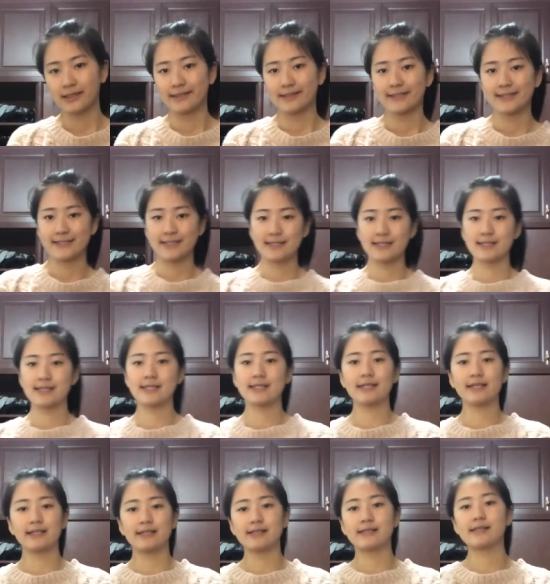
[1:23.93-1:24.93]
Since
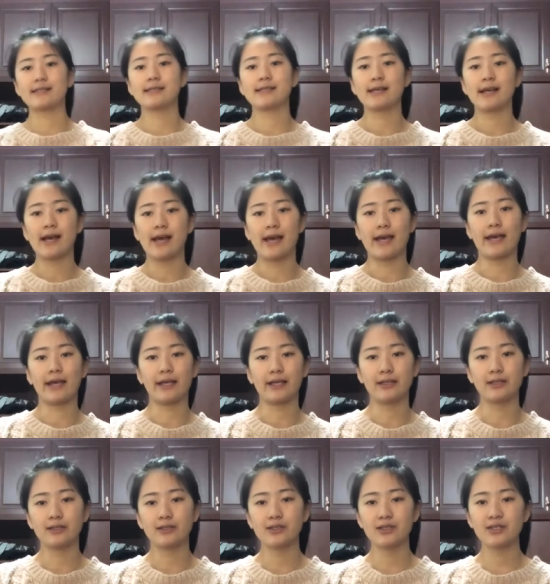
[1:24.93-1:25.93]
it's a
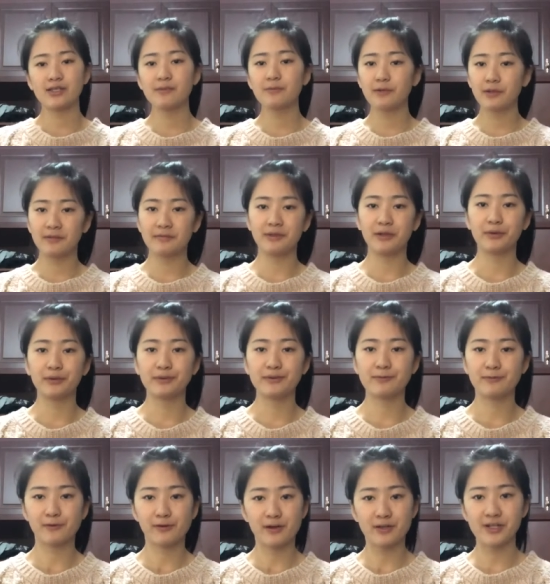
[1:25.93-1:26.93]
two people's
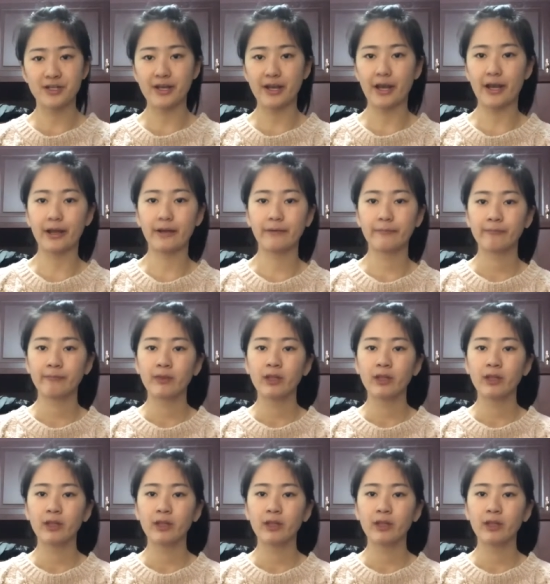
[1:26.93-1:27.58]
project,